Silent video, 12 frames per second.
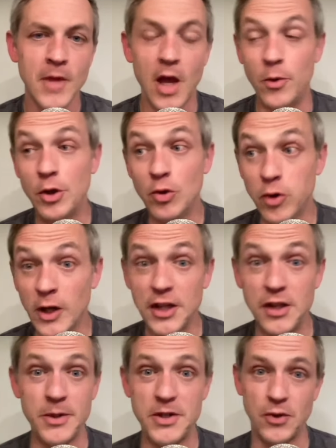And when you look at
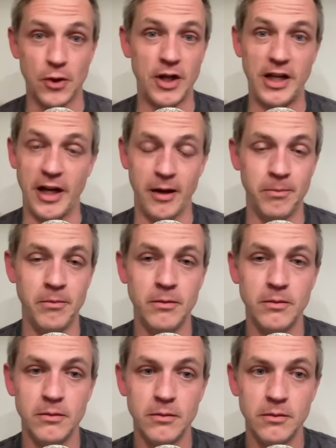the Missouri game,
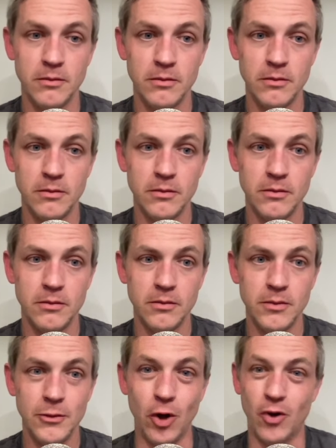
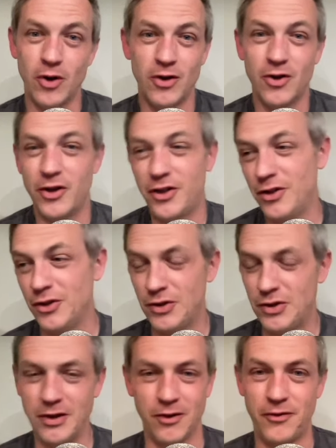you know, or, or you,
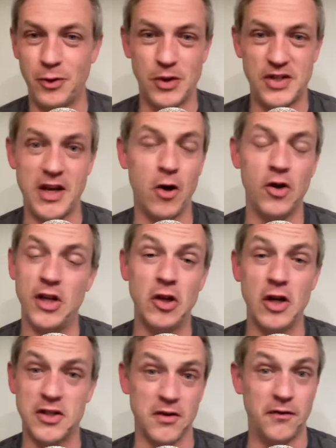you know, if you want to say, oh, they
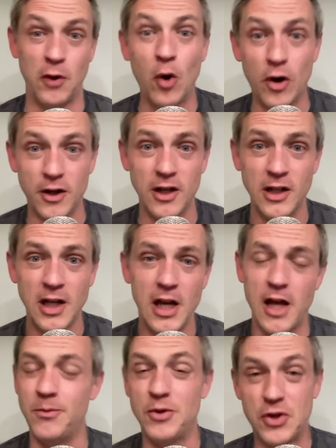lost to Florida
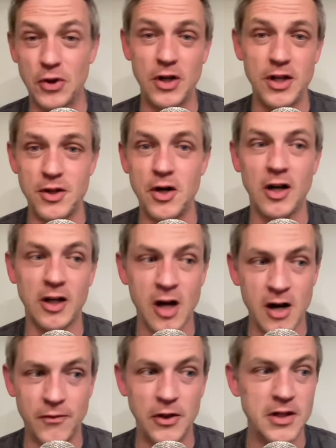and Missouri in the
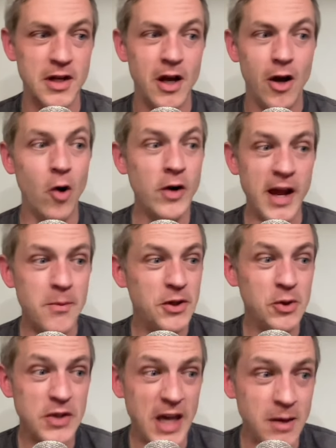non-conference, okay, but
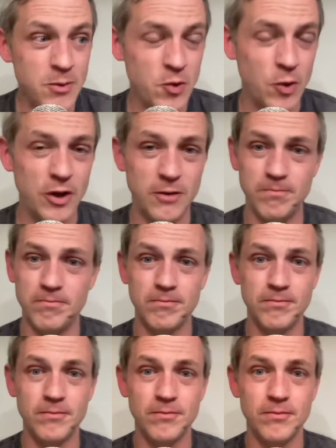those games were
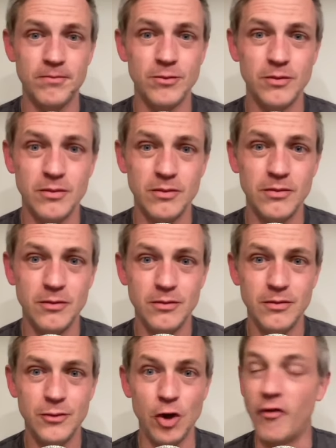
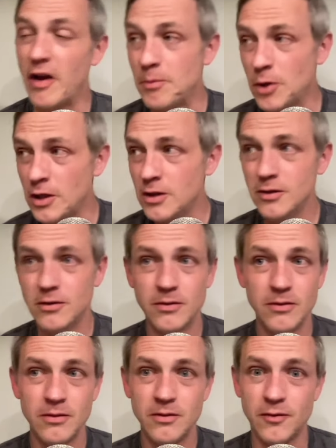November,
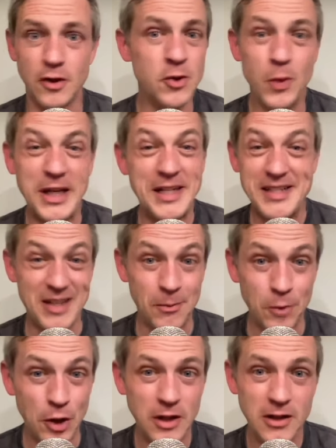first week of
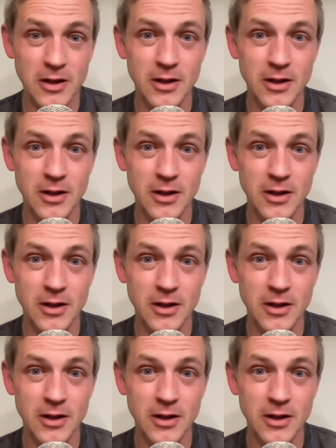December.